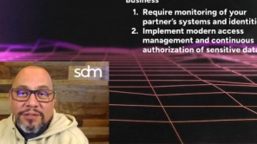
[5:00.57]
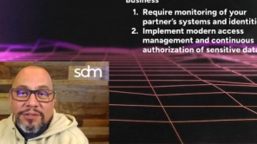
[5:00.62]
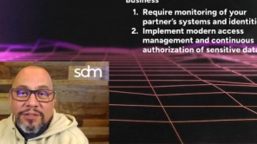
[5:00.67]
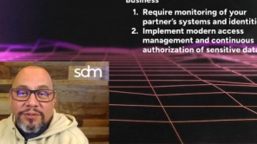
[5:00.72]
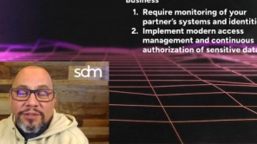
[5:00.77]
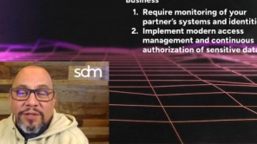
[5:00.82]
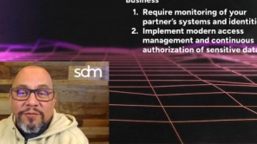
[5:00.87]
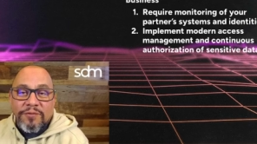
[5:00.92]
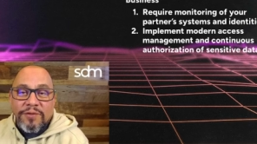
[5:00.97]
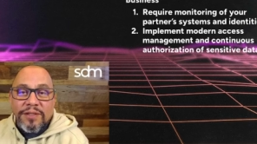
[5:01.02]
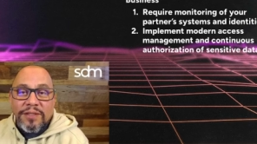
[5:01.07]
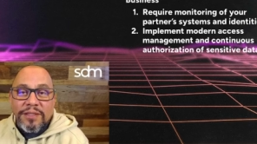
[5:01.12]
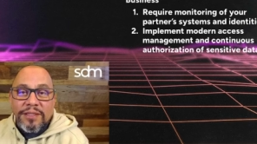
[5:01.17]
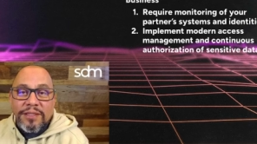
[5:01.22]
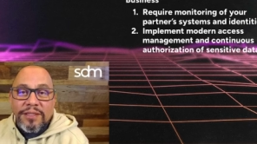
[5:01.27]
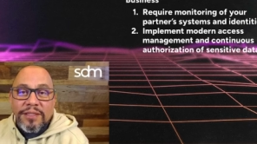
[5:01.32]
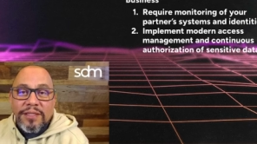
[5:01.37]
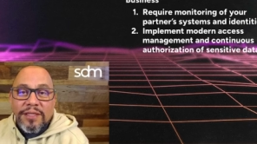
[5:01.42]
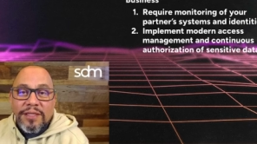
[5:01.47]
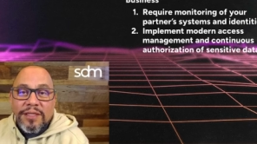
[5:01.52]
So
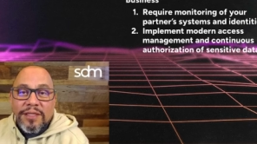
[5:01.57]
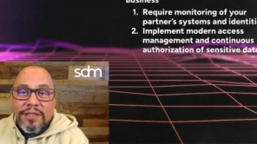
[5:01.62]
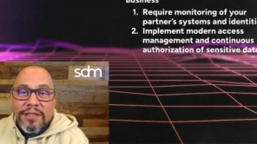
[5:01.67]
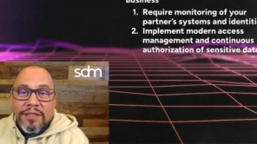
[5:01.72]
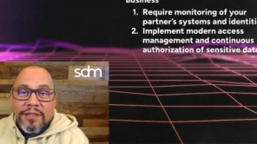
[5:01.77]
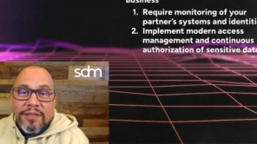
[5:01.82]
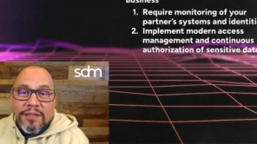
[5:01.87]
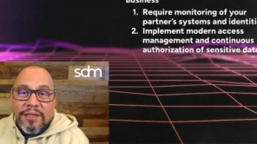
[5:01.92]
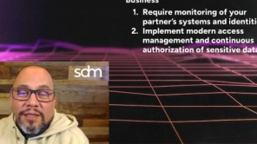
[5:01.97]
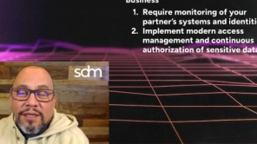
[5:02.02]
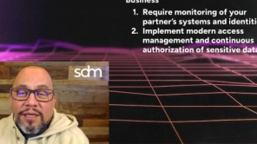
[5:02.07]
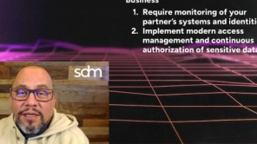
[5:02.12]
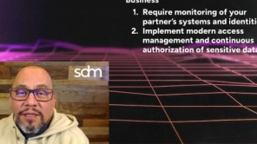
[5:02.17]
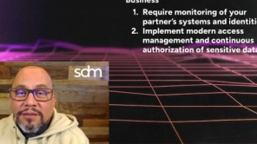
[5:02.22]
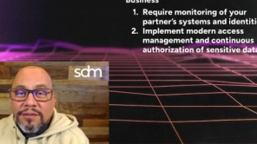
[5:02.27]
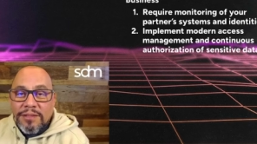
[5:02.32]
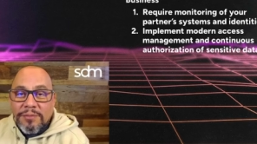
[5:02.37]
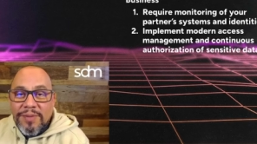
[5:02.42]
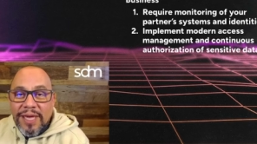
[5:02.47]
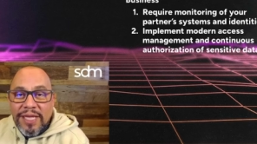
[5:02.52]
definitely eh,
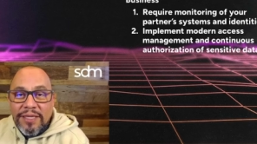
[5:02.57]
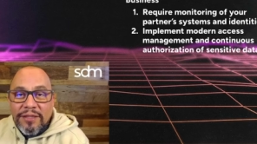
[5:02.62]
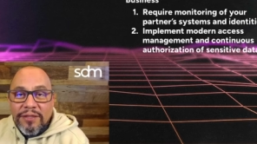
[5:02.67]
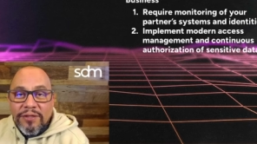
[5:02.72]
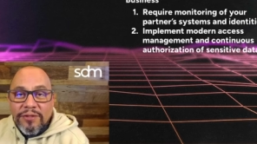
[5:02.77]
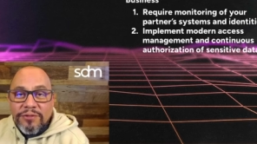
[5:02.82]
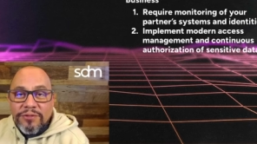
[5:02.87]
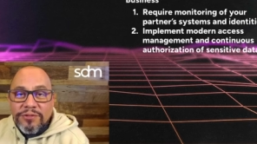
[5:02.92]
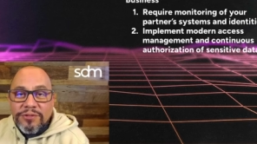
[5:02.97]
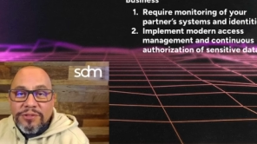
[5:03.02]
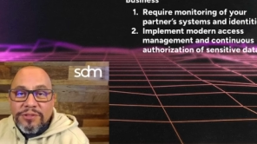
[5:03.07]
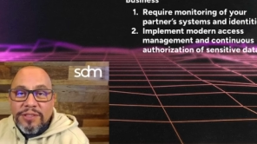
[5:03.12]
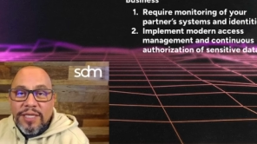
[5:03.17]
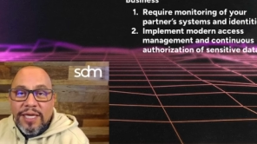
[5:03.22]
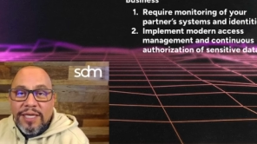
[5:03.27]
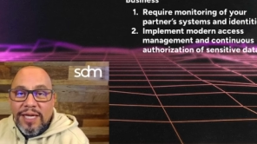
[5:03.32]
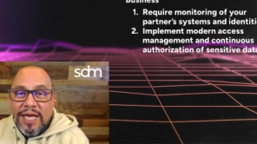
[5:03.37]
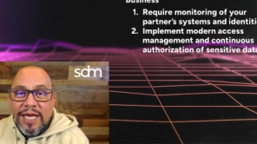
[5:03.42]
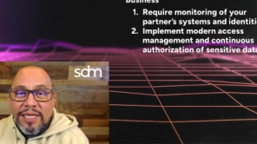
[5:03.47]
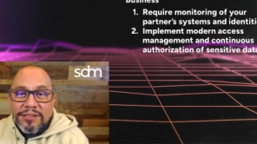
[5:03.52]
demand those
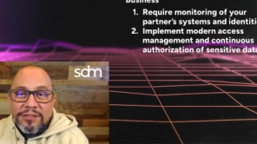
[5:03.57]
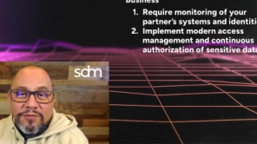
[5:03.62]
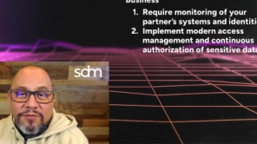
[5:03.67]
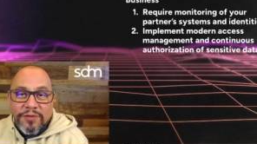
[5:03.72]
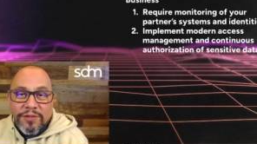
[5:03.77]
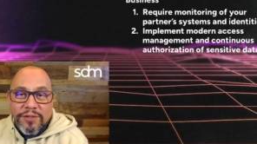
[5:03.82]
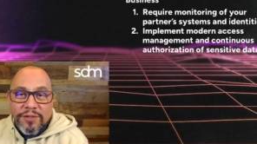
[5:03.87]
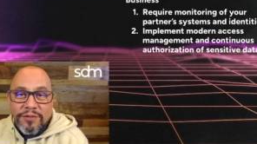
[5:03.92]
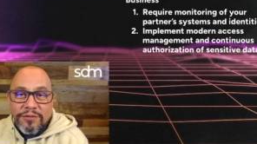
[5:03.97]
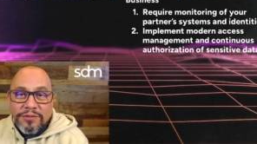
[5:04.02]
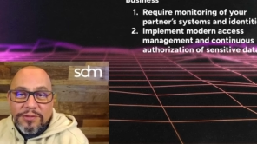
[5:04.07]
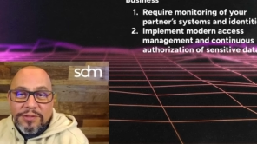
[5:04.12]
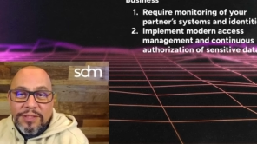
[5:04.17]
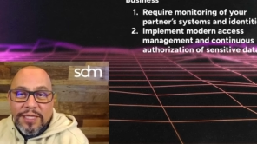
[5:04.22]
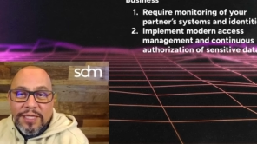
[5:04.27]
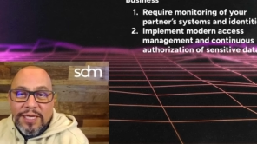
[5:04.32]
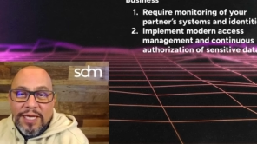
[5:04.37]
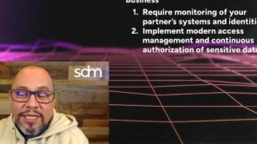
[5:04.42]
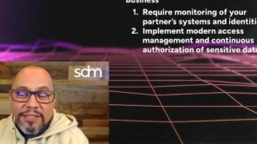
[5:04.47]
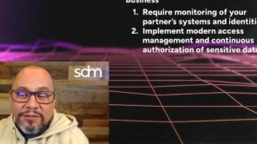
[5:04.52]
and ask for those
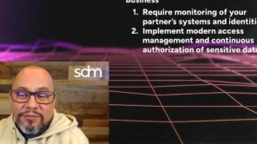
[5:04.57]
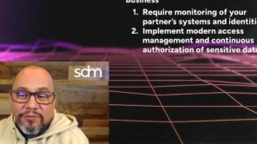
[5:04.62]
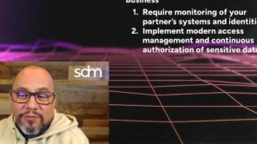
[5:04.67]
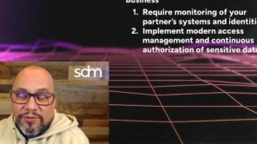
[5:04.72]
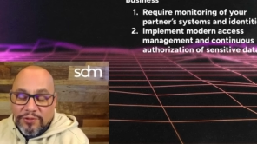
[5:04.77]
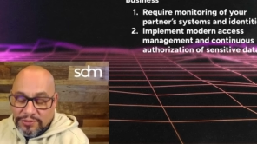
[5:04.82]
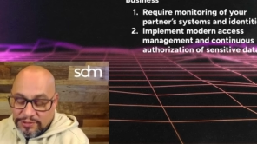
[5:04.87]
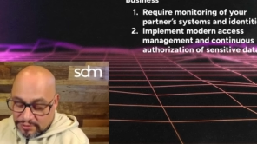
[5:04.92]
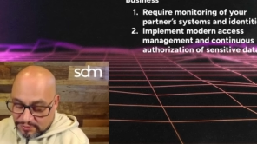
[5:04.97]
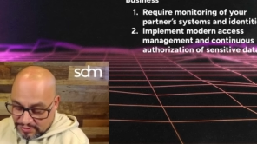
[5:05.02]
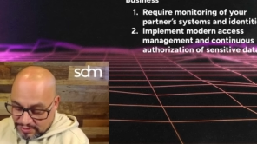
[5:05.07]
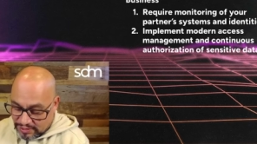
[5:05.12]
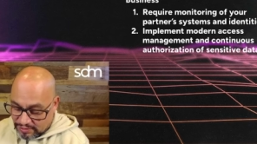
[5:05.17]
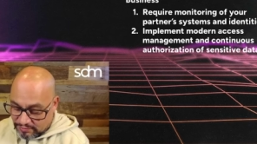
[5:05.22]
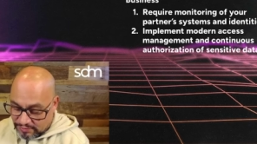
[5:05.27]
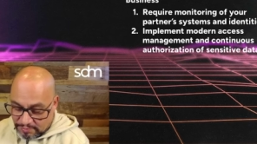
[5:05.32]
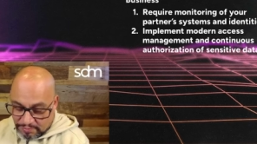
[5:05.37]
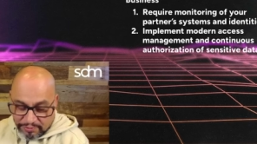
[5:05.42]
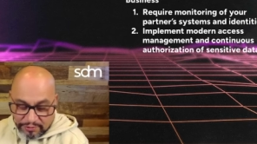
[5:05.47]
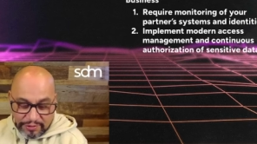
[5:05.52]
and ask for some of that
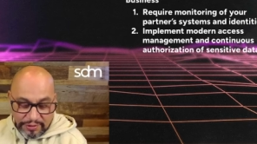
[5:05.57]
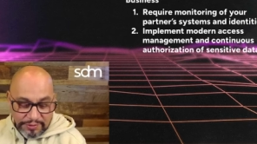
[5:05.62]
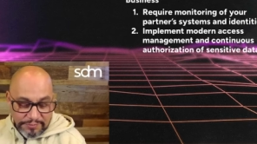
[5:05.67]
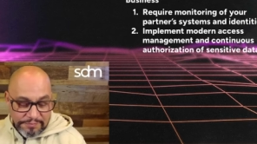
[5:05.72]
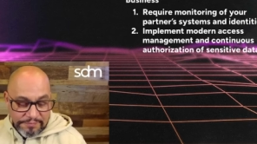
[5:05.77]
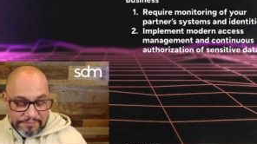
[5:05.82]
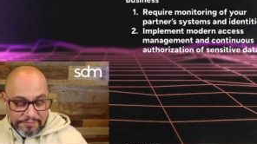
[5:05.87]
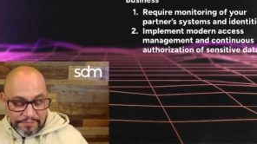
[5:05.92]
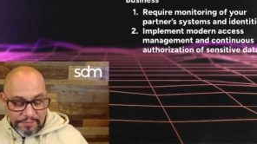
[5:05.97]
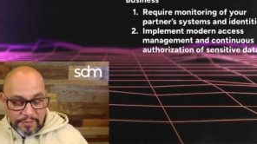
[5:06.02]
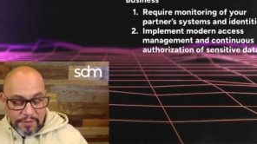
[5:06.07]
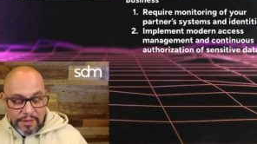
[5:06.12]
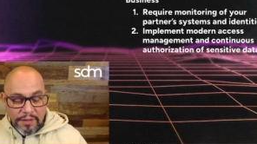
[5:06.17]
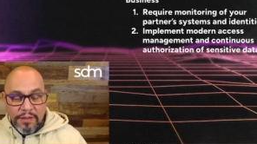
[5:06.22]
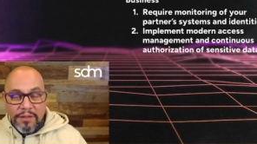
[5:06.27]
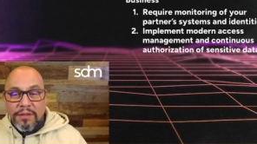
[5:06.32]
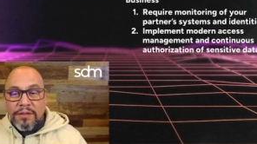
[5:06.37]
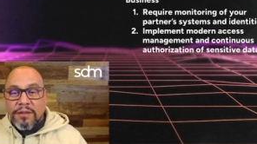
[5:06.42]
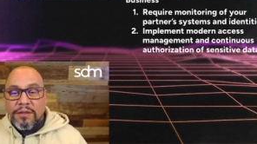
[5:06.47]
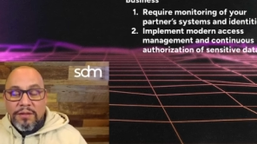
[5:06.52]
reporting.
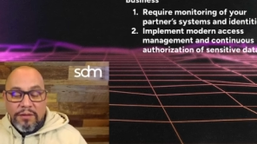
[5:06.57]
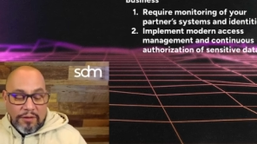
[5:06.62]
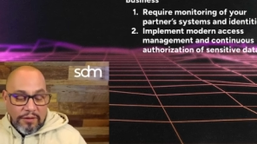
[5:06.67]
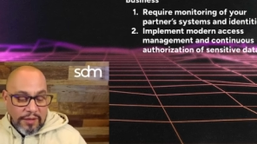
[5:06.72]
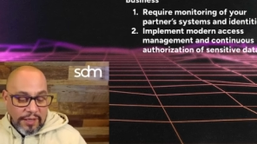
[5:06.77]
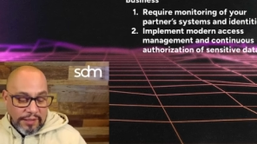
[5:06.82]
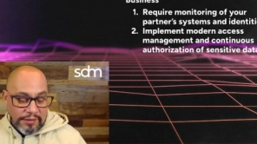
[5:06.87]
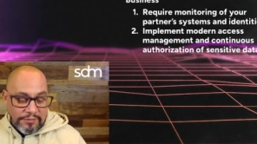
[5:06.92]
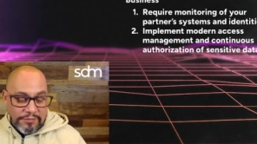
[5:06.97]
All right.